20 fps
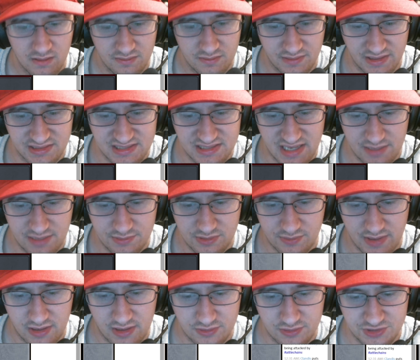They attack with the
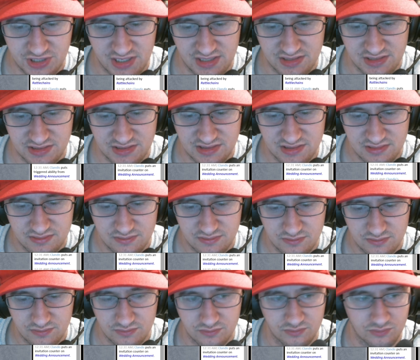Rattle Chains,
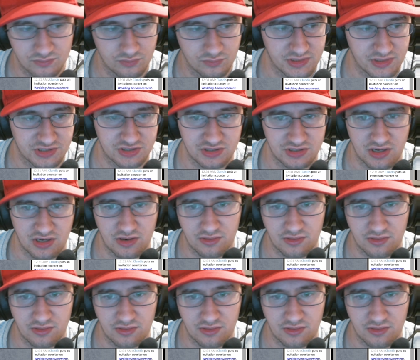which,